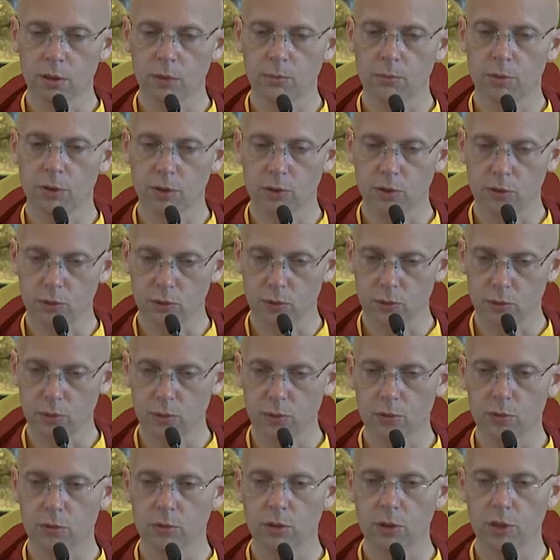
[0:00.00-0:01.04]
bhikkhus
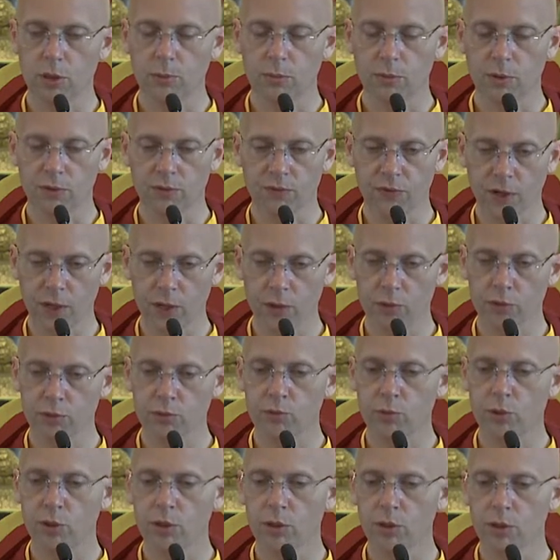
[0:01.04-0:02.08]
who keep their vows
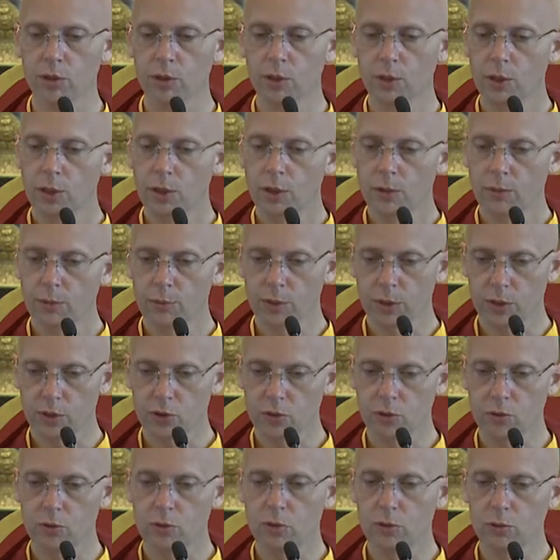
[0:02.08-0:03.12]
well,
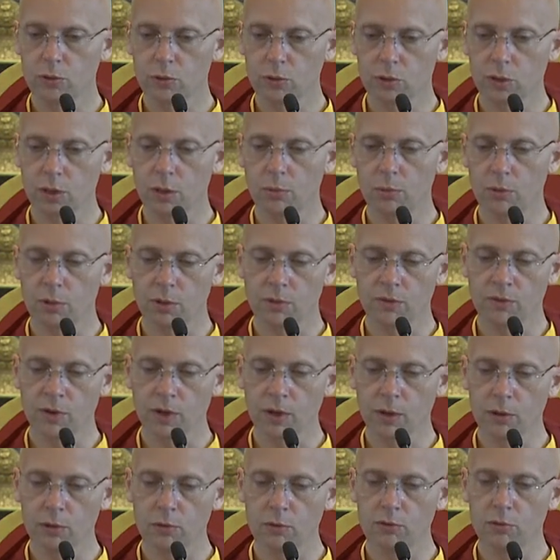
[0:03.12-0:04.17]
bhikkhunis who keep their
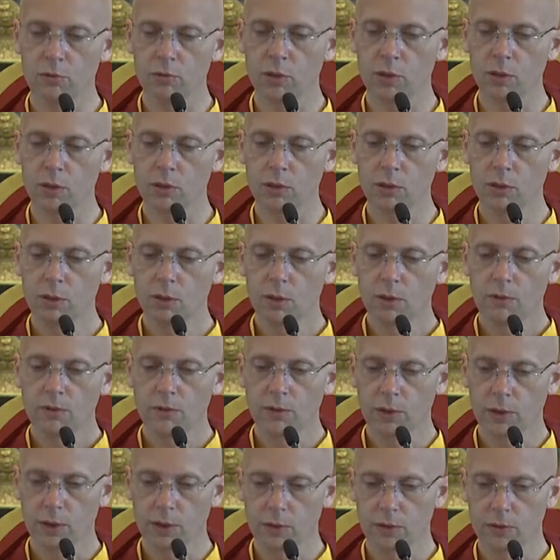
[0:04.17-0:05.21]
vows well,
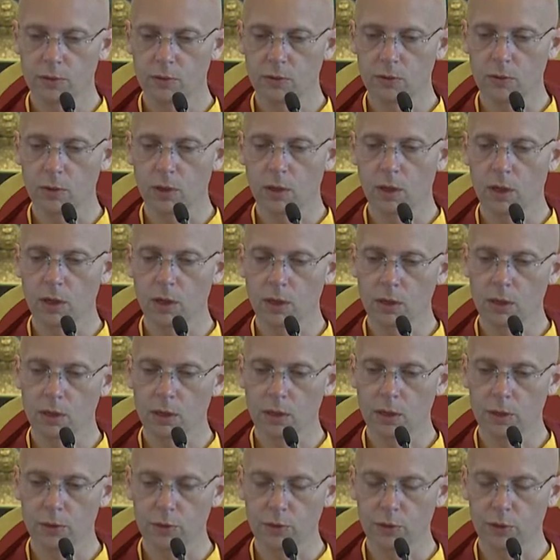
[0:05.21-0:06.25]
to
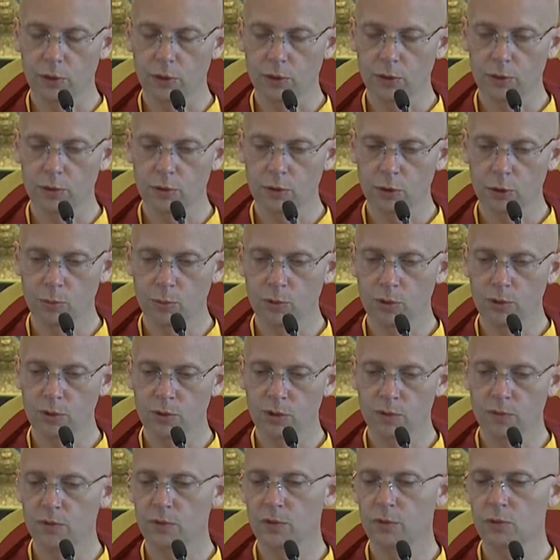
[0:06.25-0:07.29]
arhats and other noble
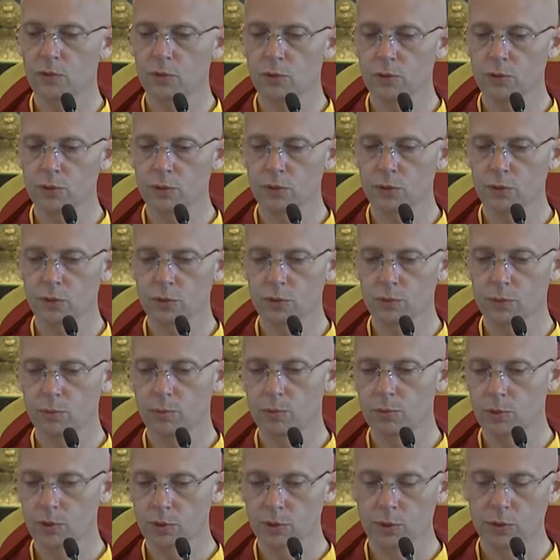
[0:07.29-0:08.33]
individuals, to
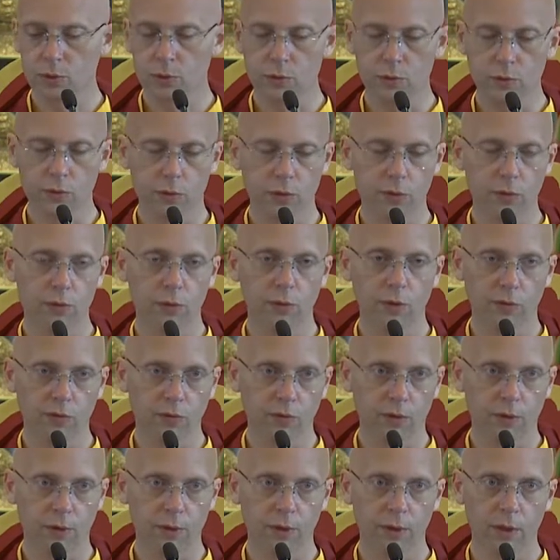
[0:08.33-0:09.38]
Buddhas and so
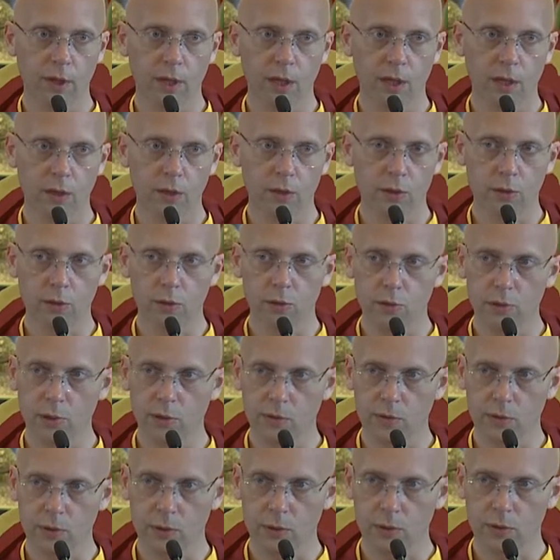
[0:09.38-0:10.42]
forth. That is
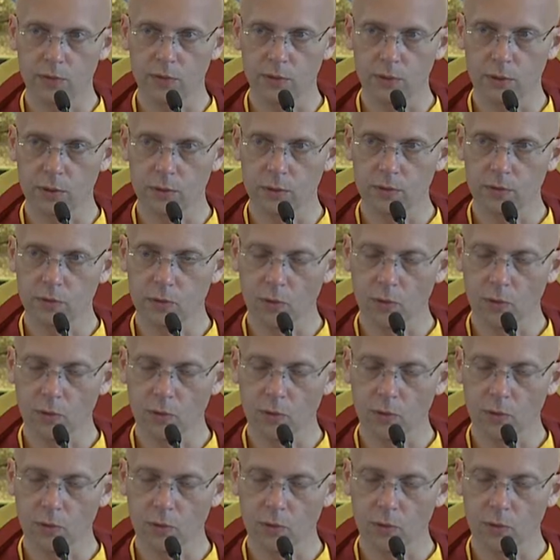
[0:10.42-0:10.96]
giving to the field of